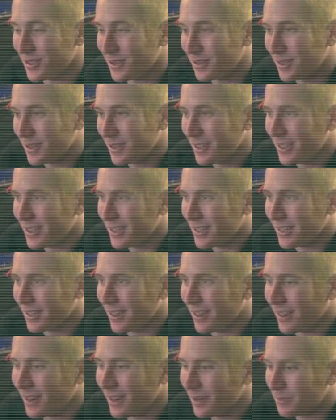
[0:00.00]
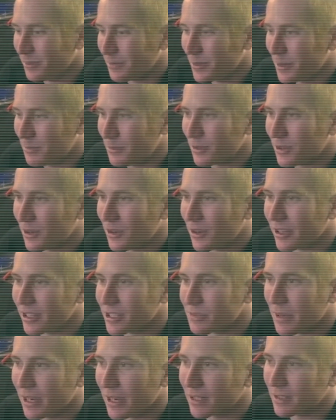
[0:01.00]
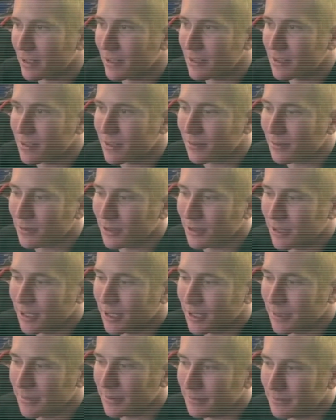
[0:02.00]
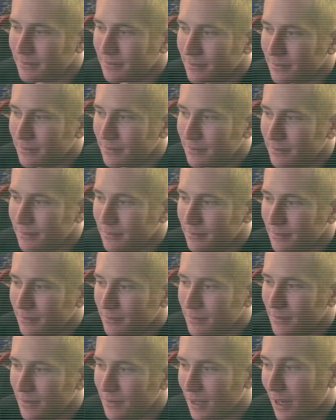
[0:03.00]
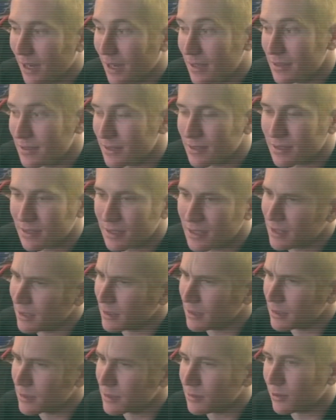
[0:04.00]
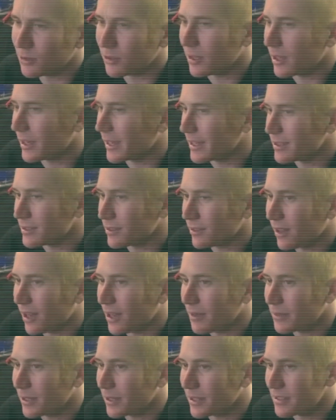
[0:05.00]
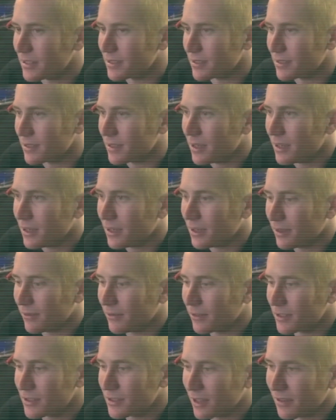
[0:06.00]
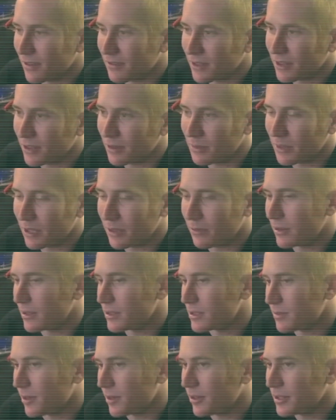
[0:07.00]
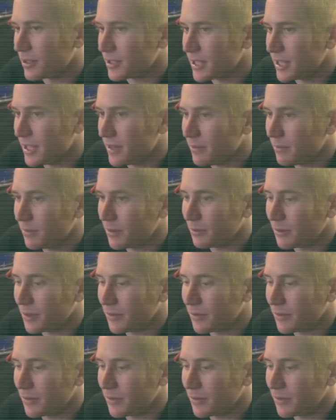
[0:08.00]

know, um, people don't expect us to really uh, succeed in the sport. I guess a lot because first off, you know, being with a smaller team, but